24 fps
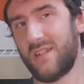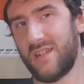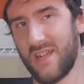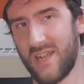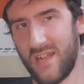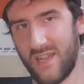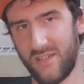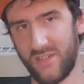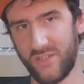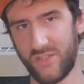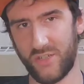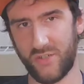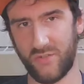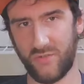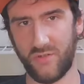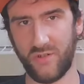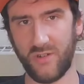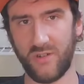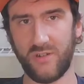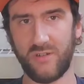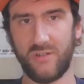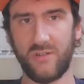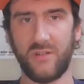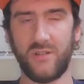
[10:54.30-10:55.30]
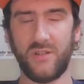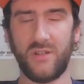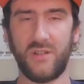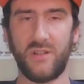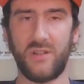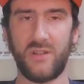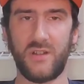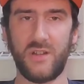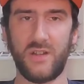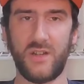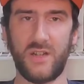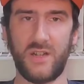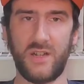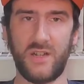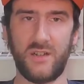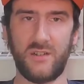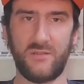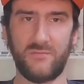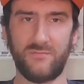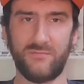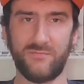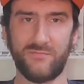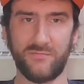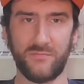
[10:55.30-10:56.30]
kind of short.
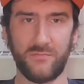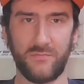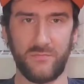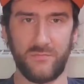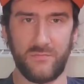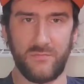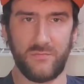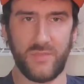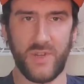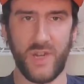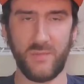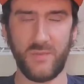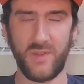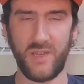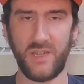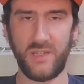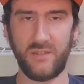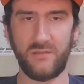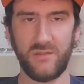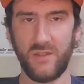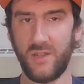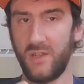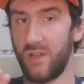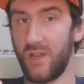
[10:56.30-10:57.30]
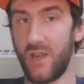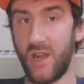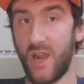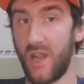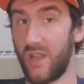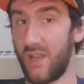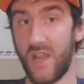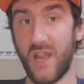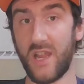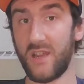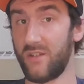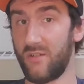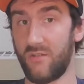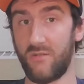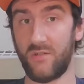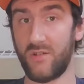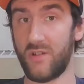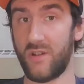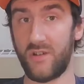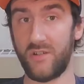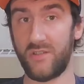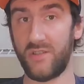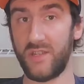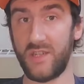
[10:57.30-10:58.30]
I mean, a lot
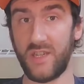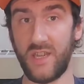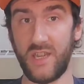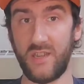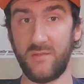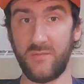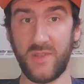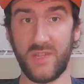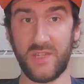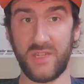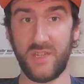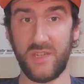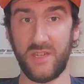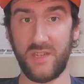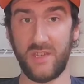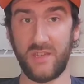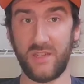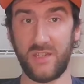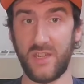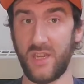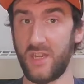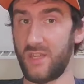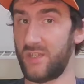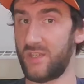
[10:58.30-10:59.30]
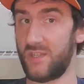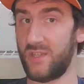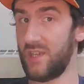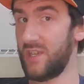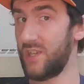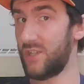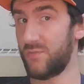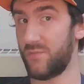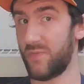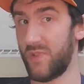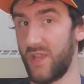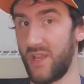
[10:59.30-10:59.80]
going on in the game as it is. As each